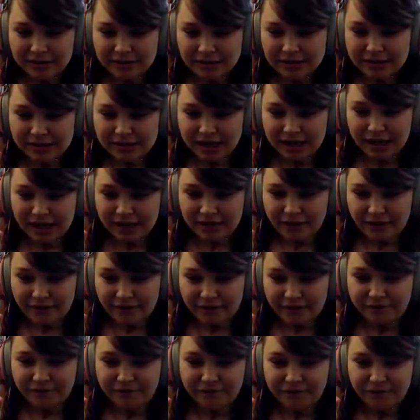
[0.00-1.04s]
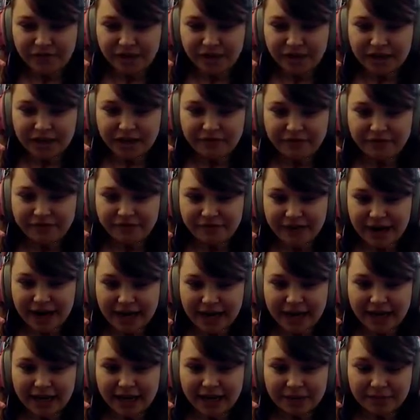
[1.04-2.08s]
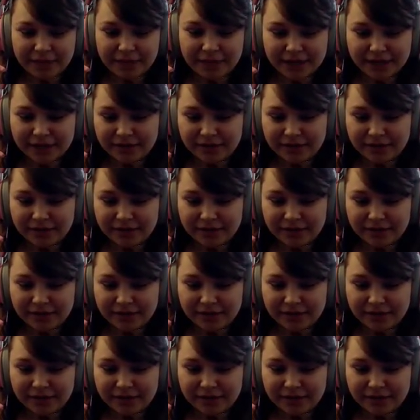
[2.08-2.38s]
Scared the frickety crack out of me.